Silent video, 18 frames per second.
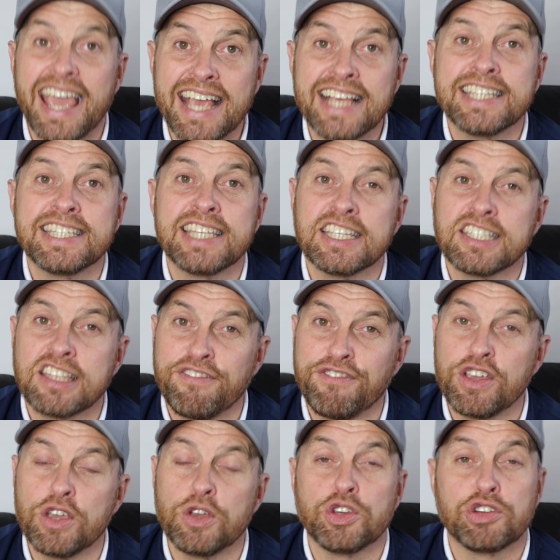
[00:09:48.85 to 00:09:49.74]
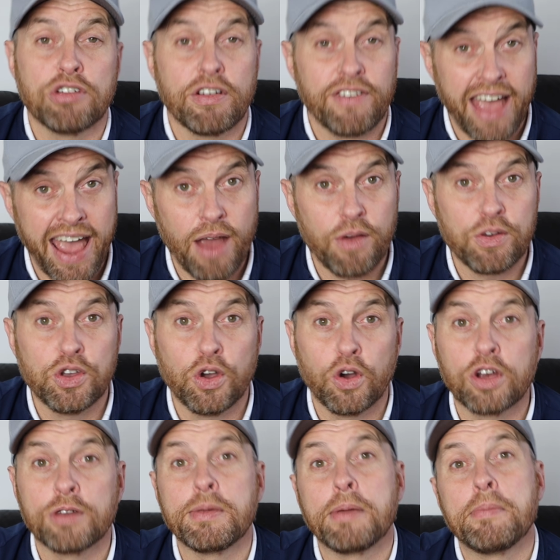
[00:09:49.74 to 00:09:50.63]
Is this the future of how
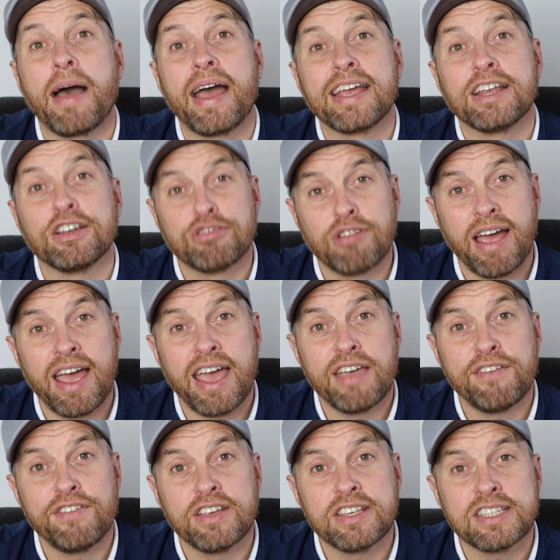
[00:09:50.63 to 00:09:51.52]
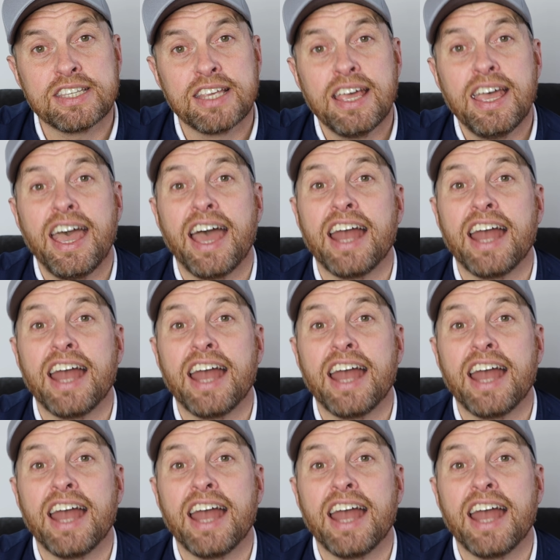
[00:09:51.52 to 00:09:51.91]
you're going to be buying drivers?